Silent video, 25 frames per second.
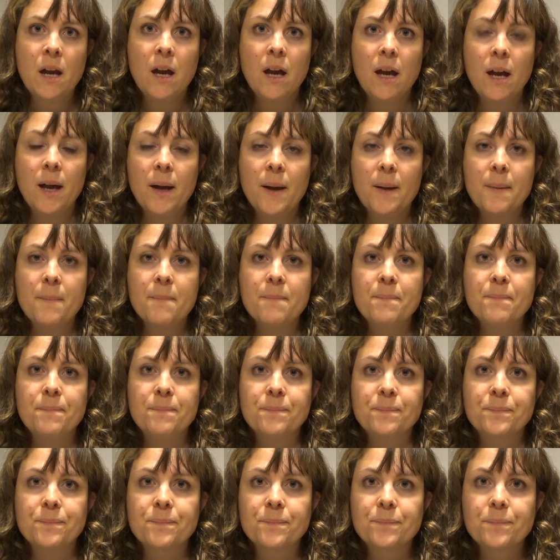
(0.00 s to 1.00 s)

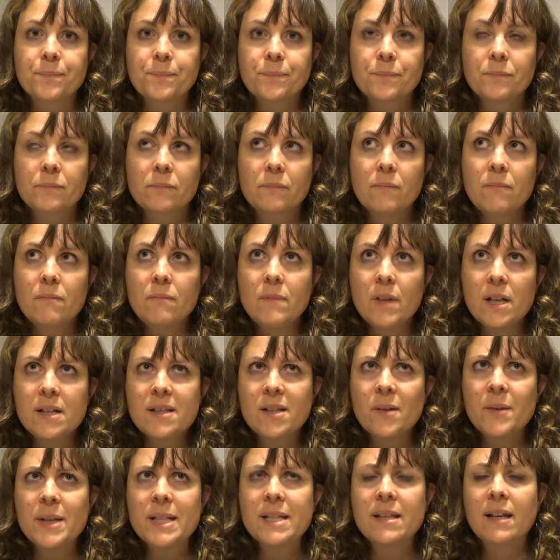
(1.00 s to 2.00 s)

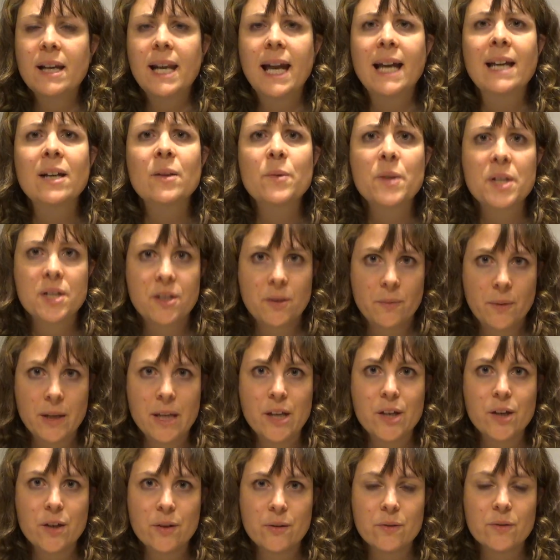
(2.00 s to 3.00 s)
So it's the language that we
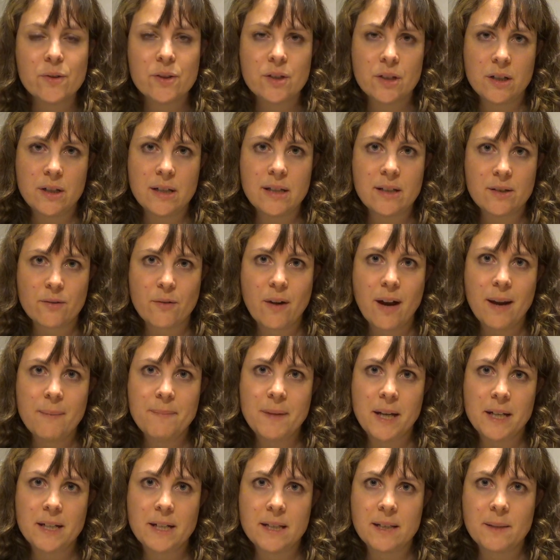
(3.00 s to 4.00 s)
use to describe
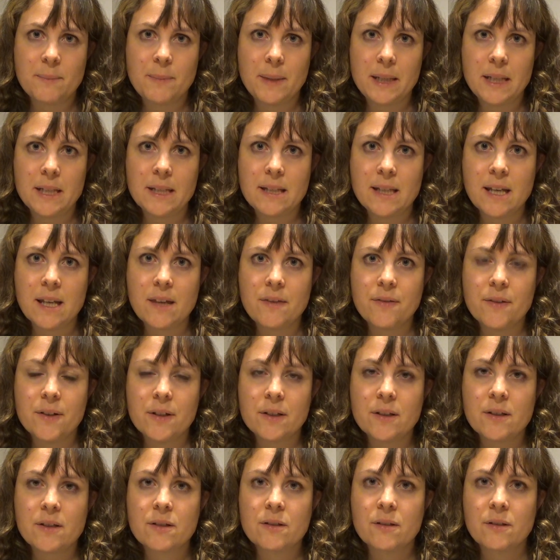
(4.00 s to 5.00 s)
that disability
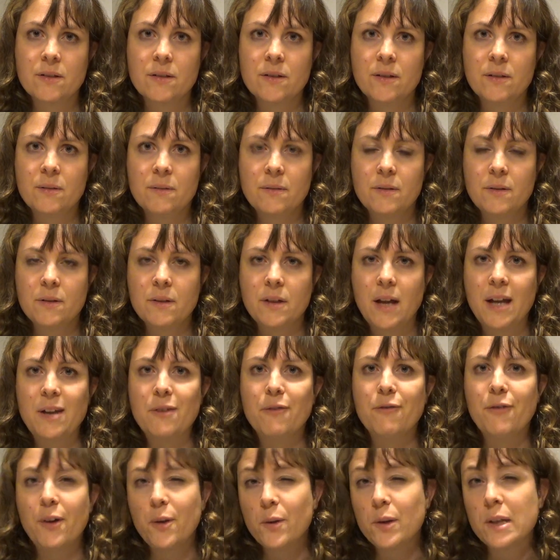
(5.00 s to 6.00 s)
that kind
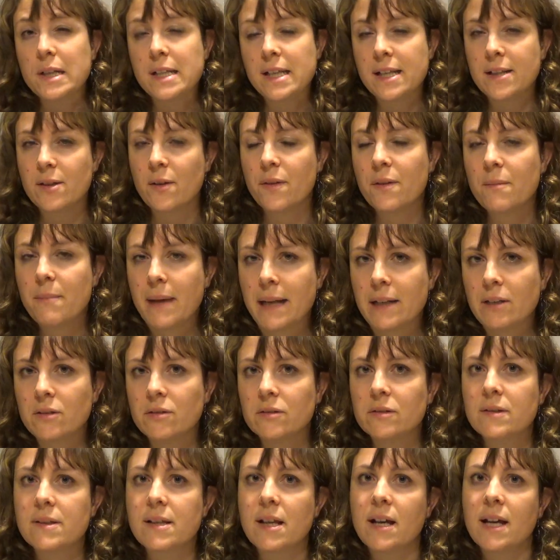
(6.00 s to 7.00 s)
of focuses on the
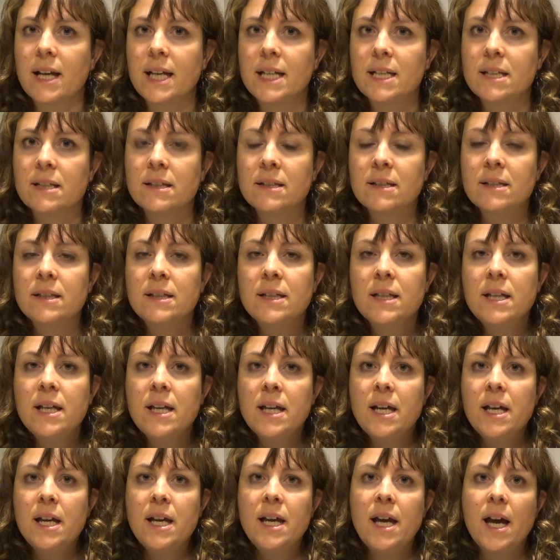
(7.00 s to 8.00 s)
medical side.
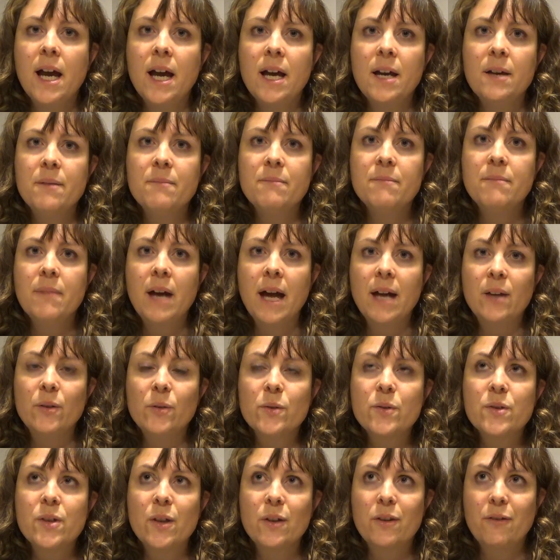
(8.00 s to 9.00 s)
And
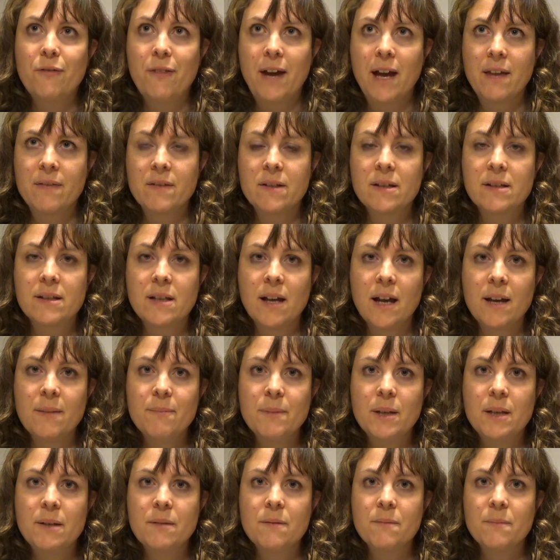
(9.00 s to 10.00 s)
also the fact that
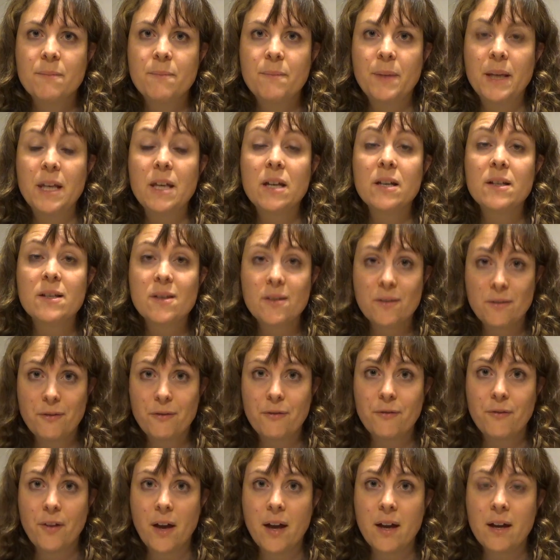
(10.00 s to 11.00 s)
Simon, because
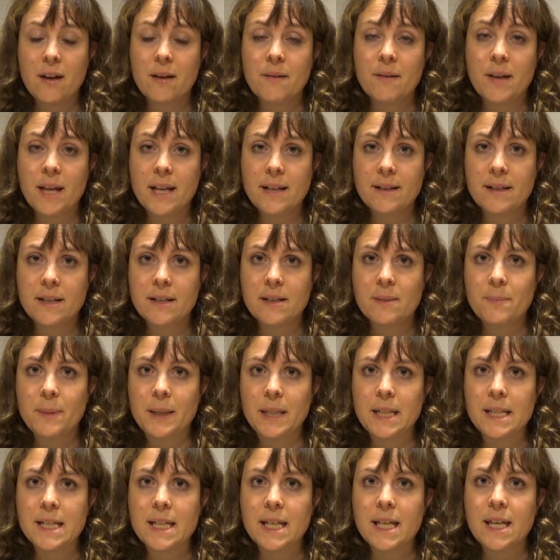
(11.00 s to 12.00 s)
of his
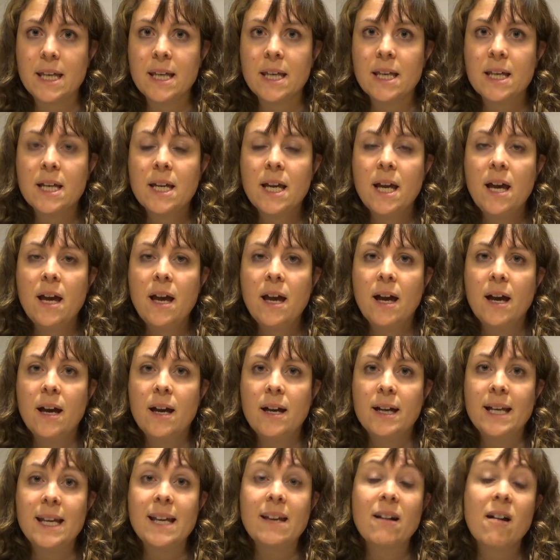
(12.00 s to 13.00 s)
disability,
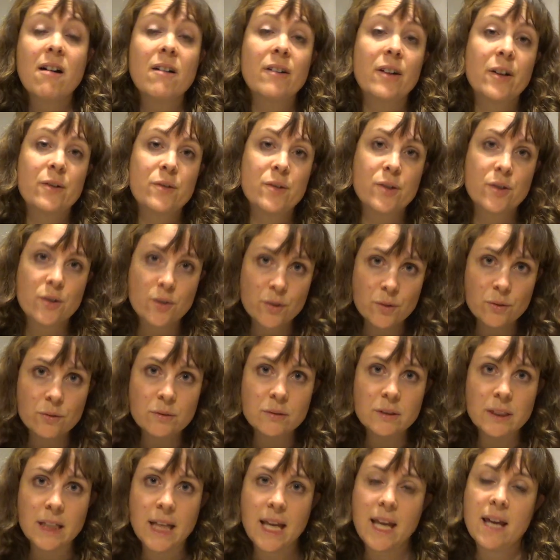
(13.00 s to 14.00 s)
he can't go to
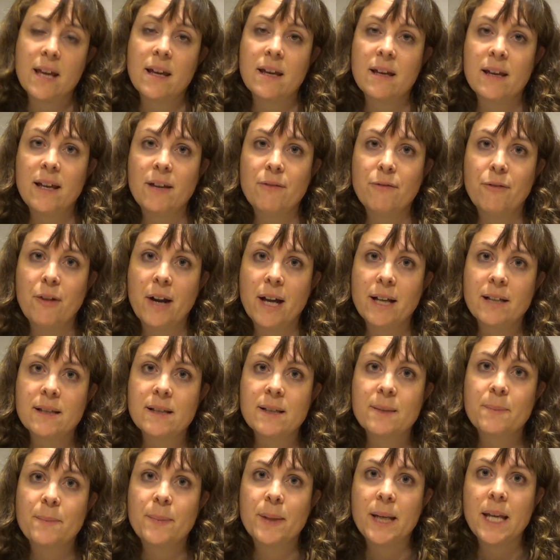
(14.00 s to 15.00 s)
school here in
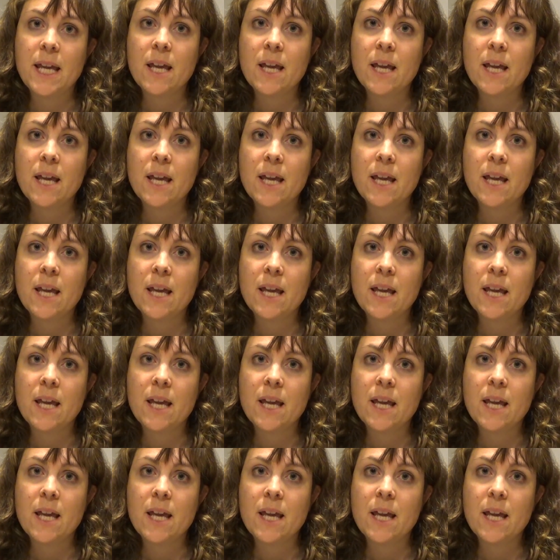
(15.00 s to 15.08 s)
France, but